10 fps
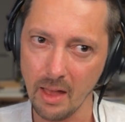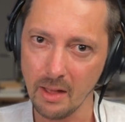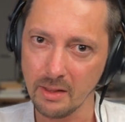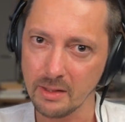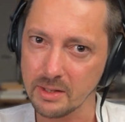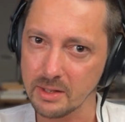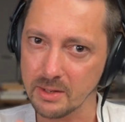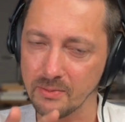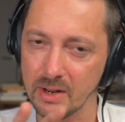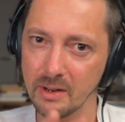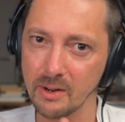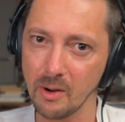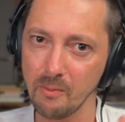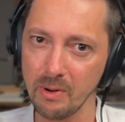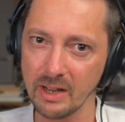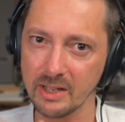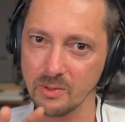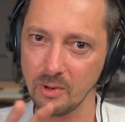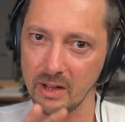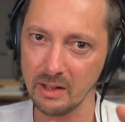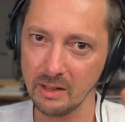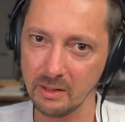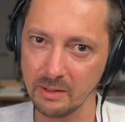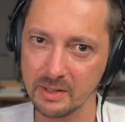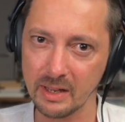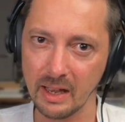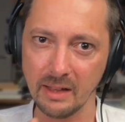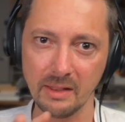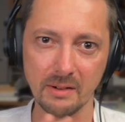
this is a very complex world and there are